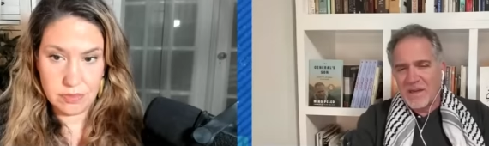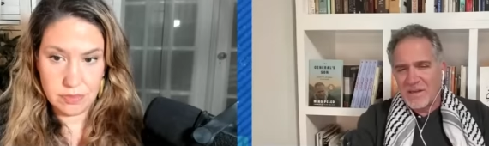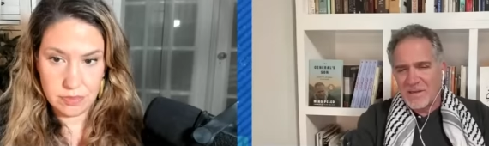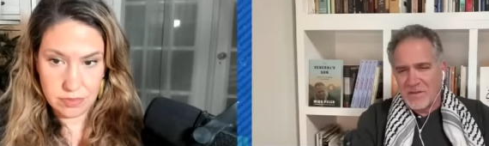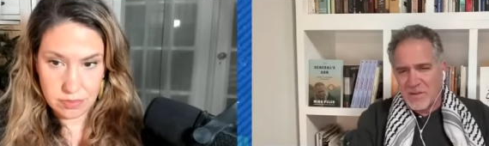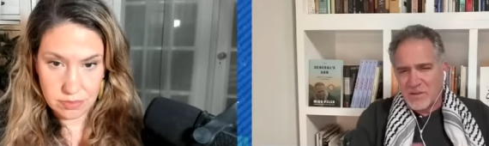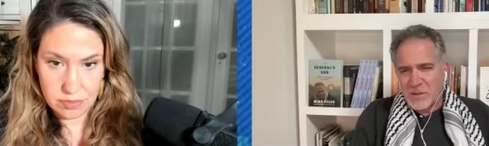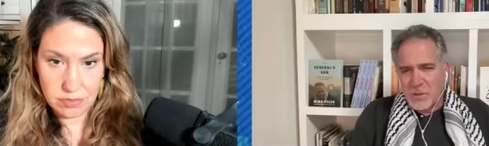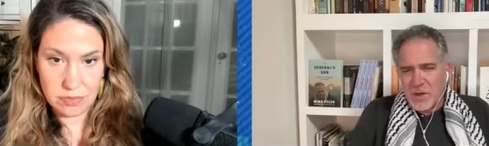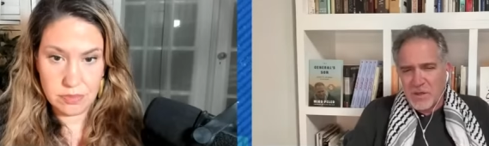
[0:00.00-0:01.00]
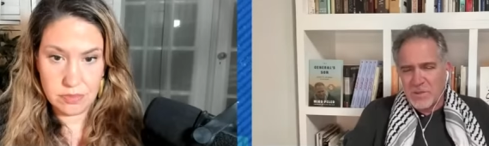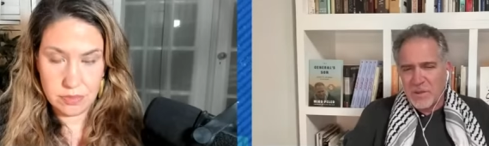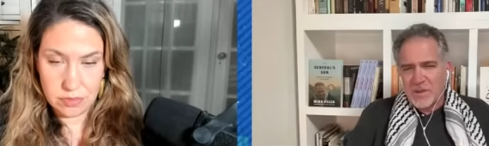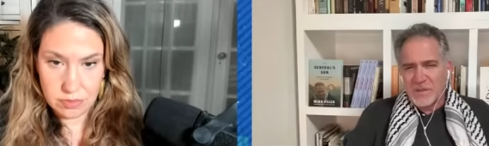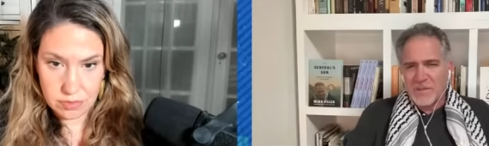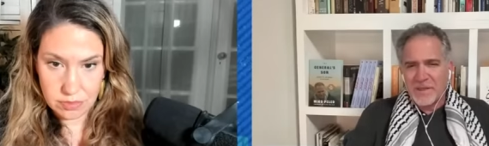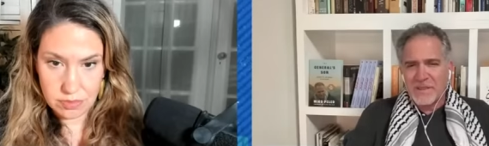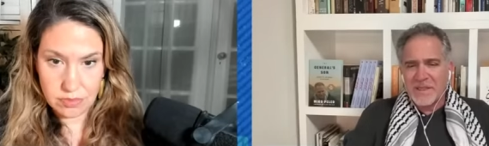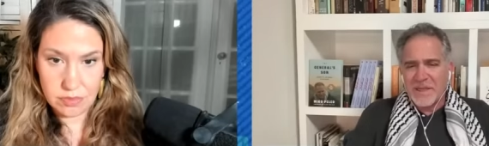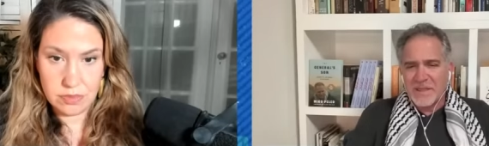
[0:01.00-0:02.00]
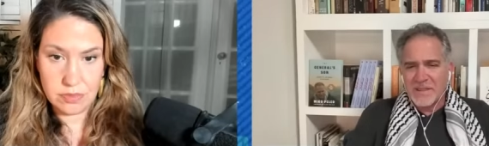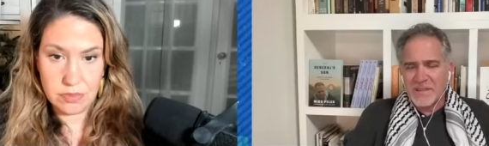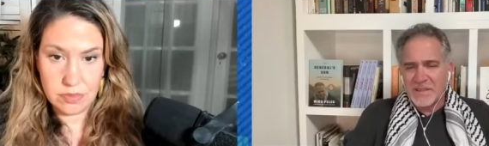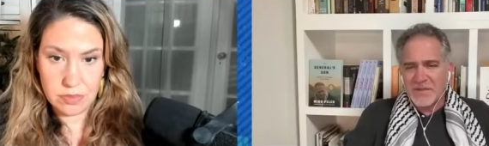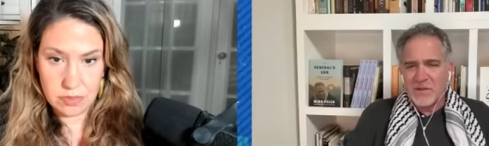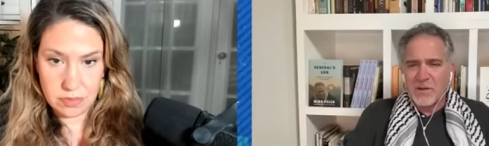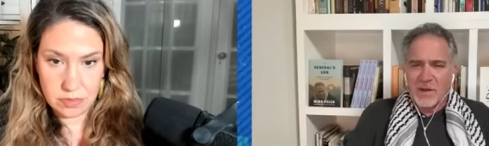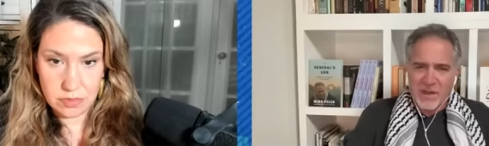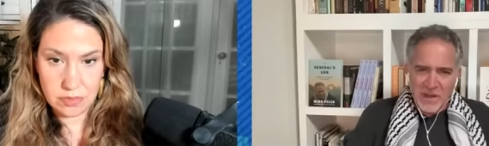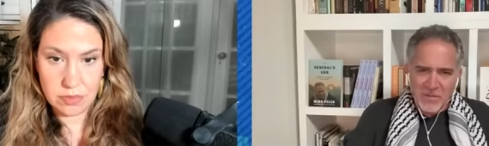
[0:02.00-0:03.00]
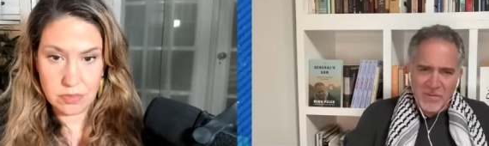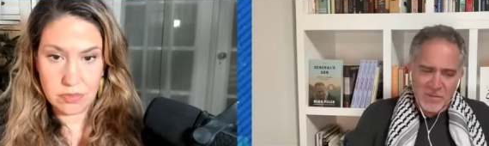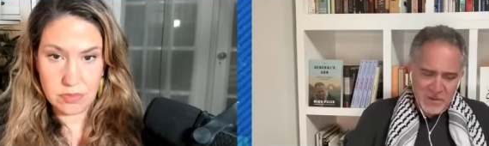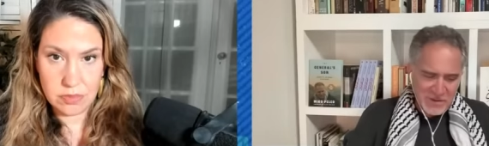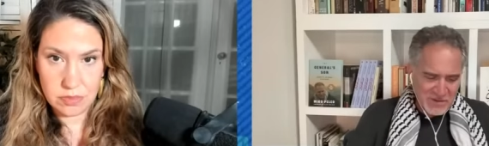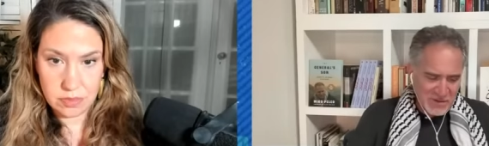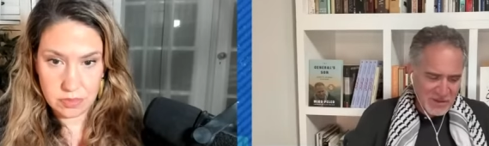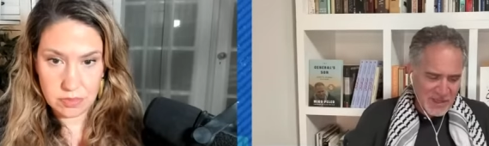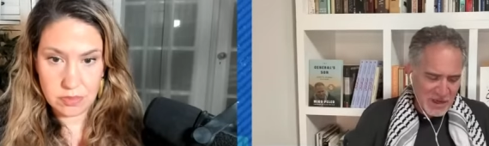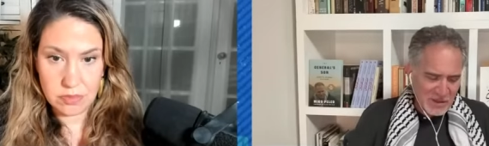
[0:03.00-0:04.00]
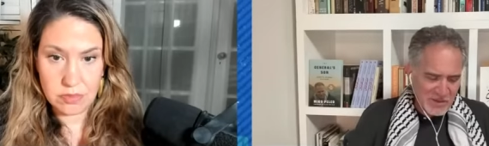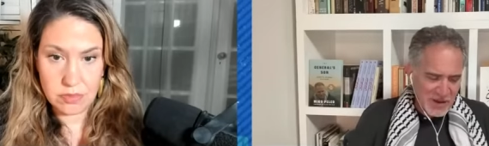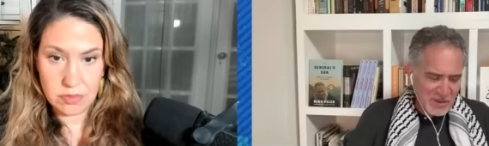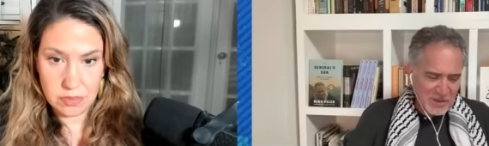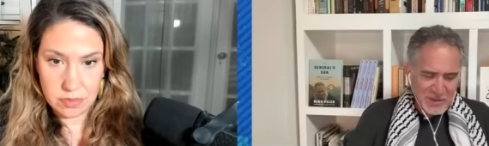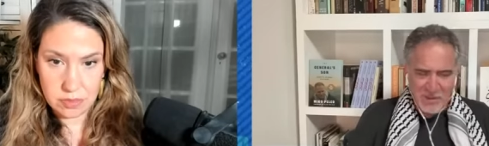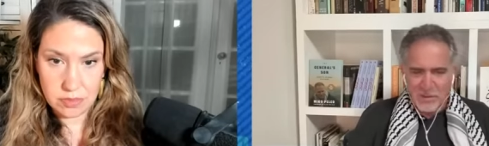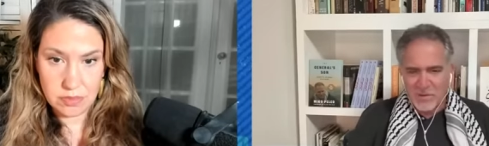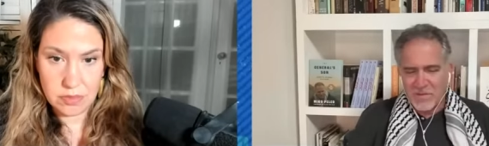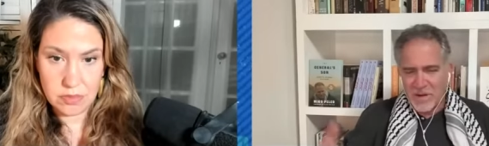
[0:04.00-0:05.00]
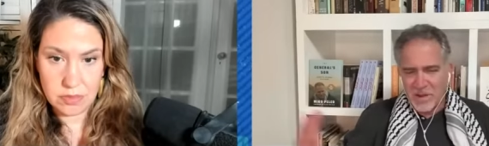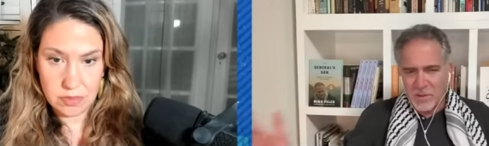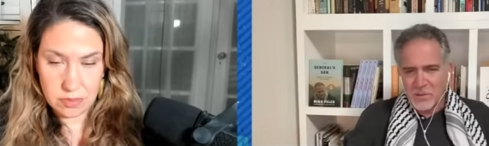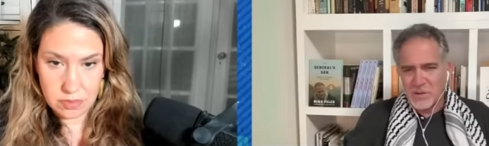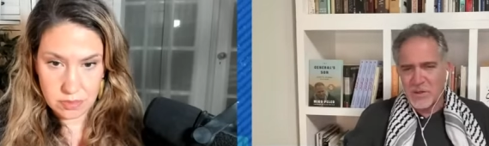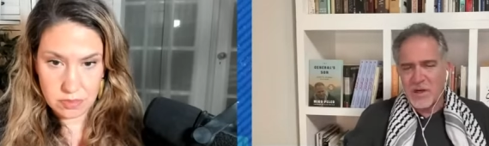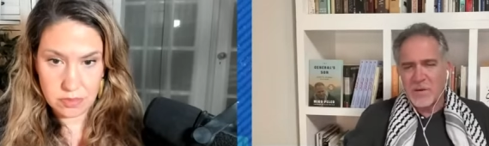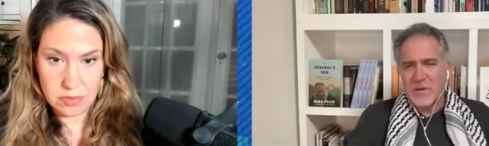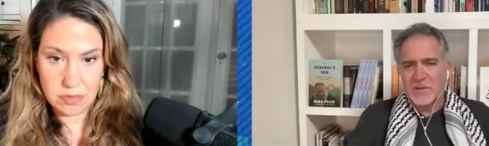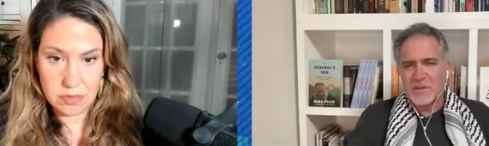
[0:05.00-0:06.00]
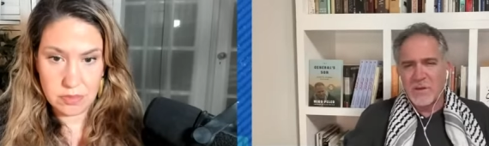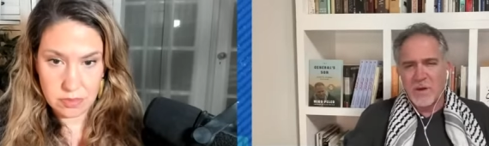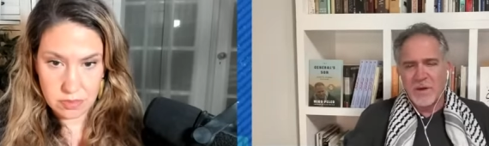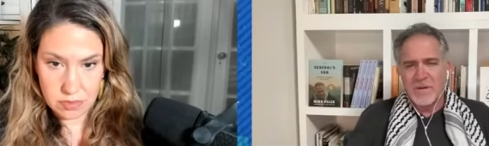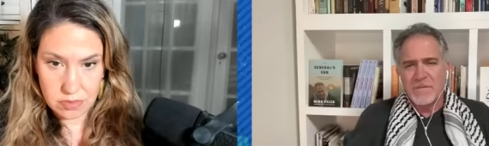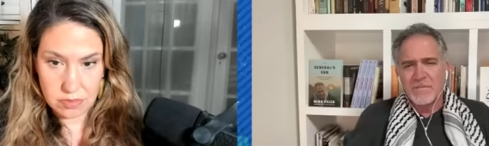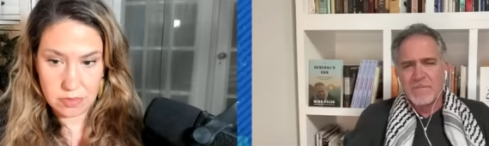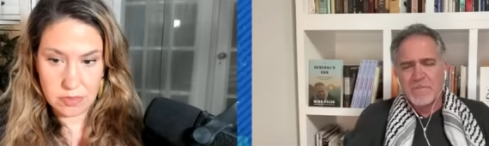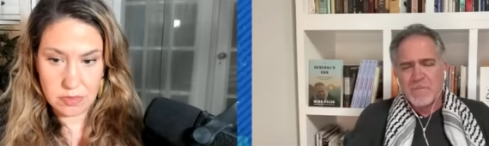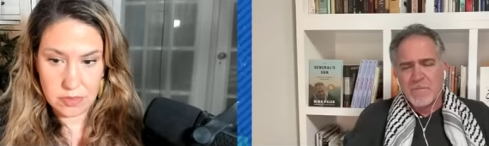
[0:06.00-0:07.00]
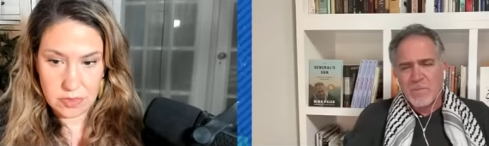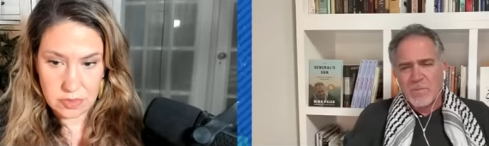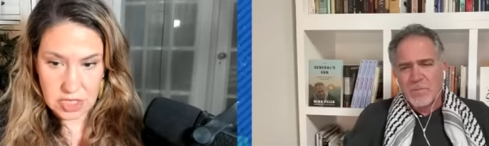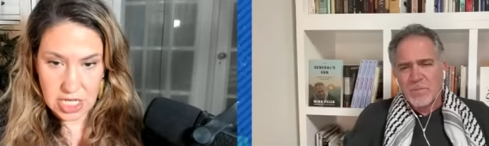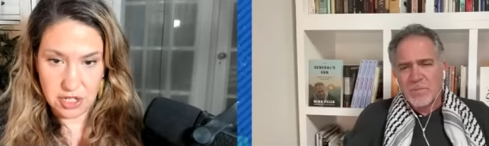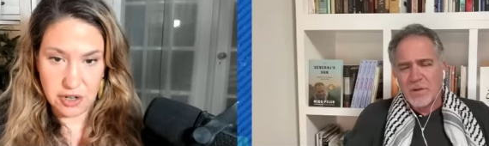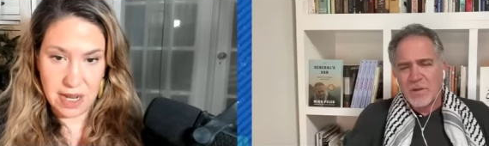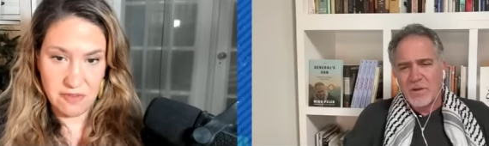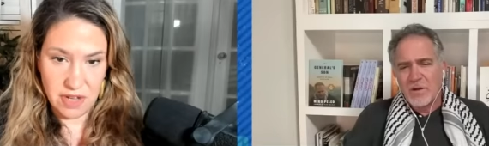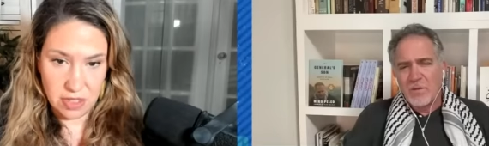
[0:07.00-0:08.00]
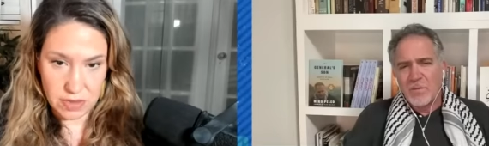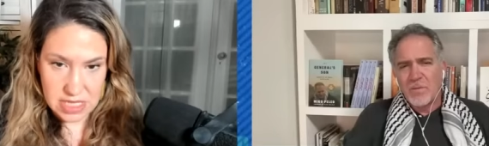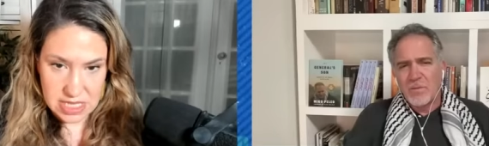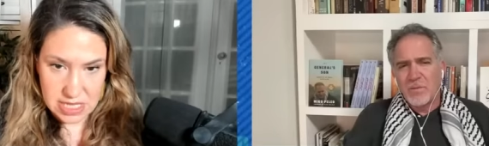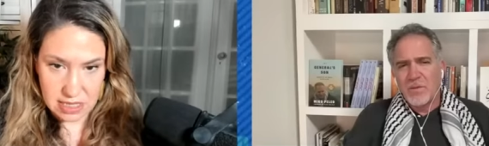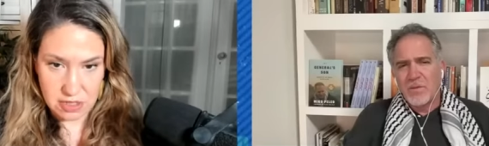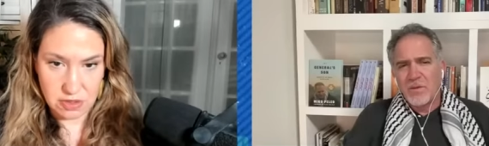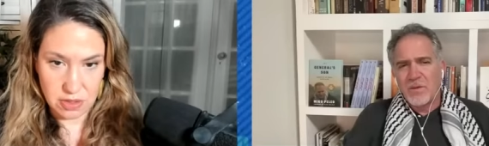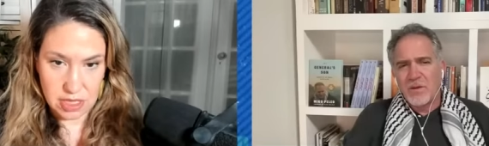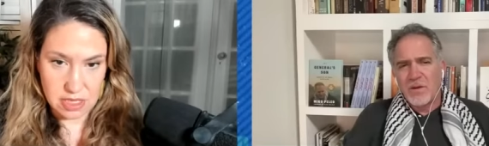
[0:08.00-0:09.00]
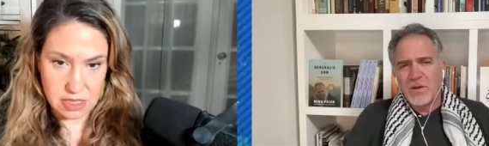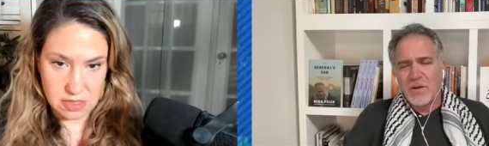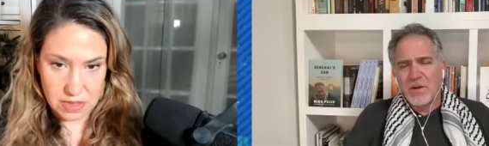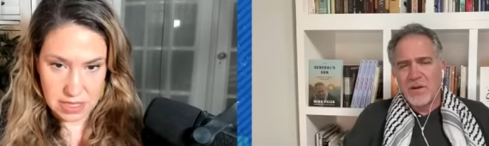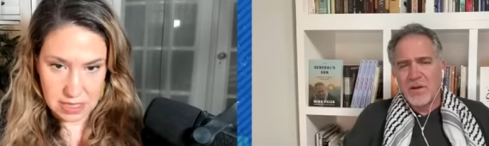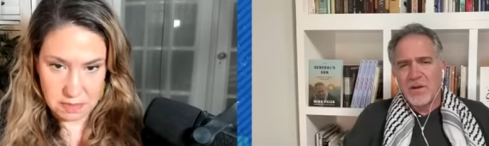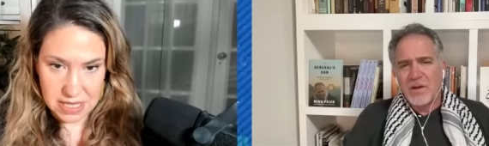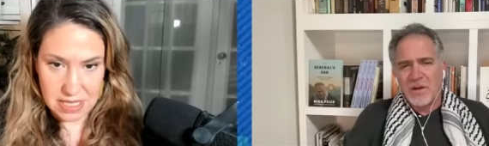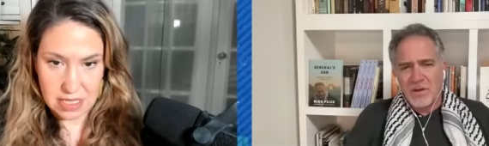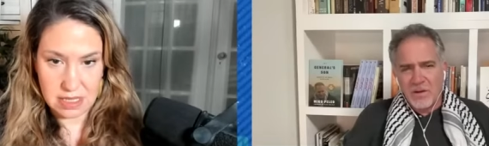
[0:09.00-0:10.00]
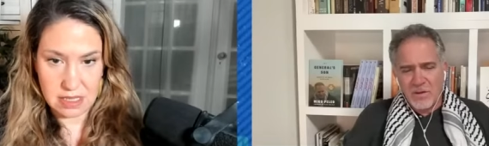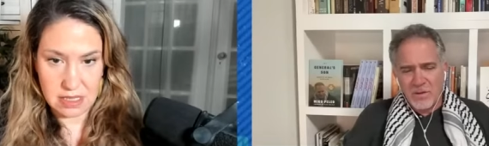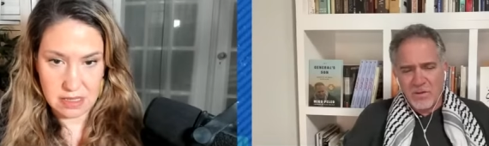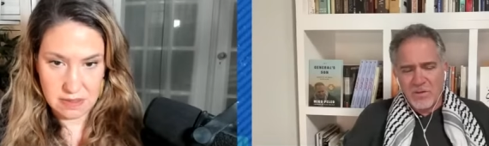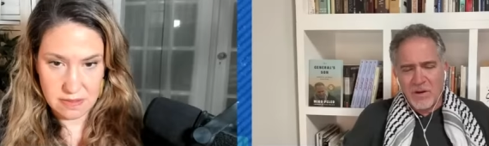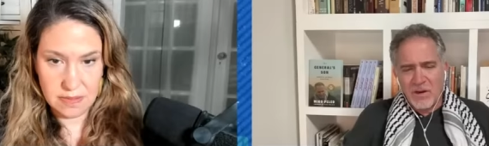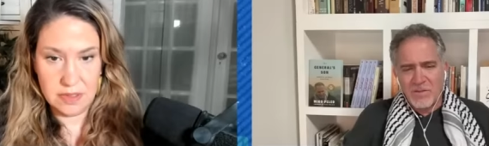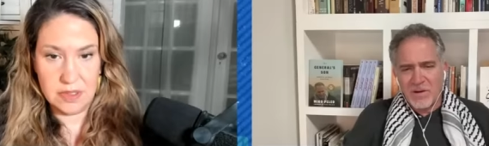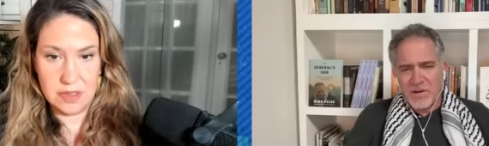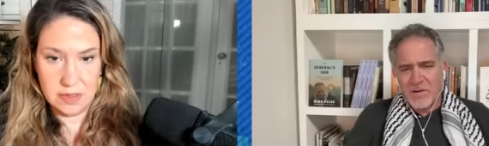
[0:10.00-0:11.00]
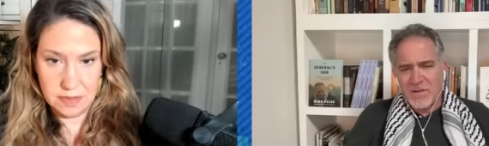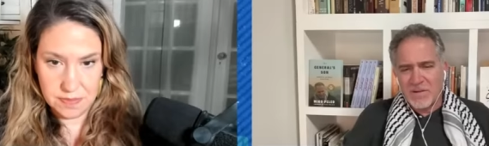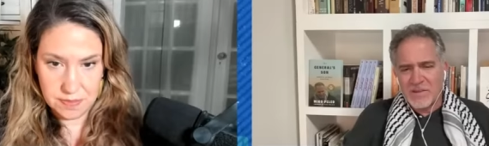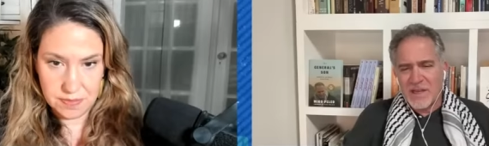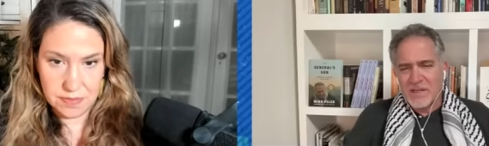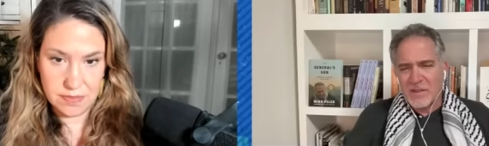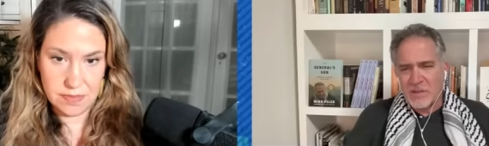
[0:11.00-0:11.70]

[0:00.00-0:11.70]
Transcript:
Speaker 1: a difficult situation because my stance even though i come from this very zionist family with a father who was a general
Speaker 2: and so on and your grandfather you know, was a signatory to israeli independence
Speaker 1: right my grandfather signed the